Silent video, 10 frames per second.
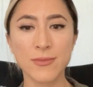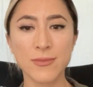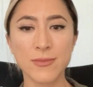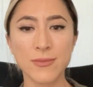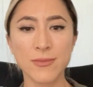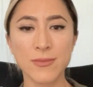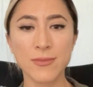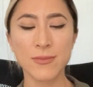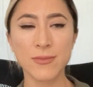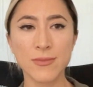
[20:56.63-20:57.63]

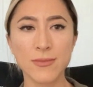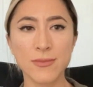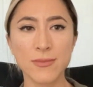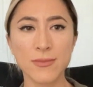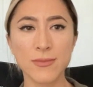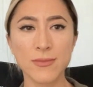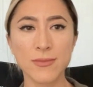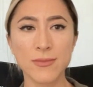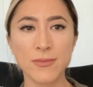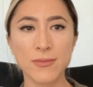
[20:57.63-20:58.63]

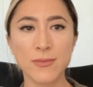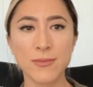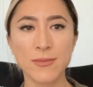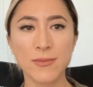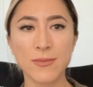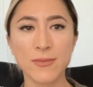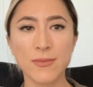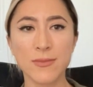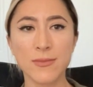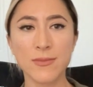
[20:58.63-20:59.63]

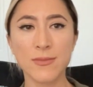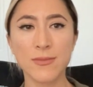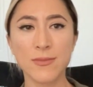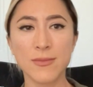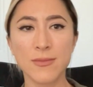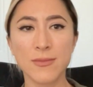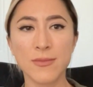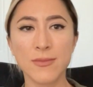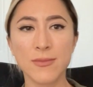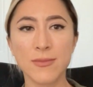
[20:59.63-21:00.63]

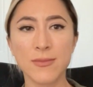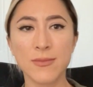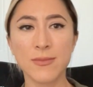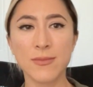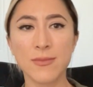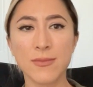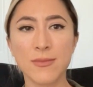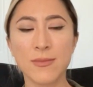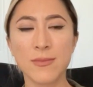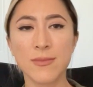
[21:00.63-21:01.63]

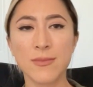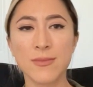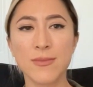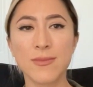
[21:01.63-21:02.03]
(not speaking)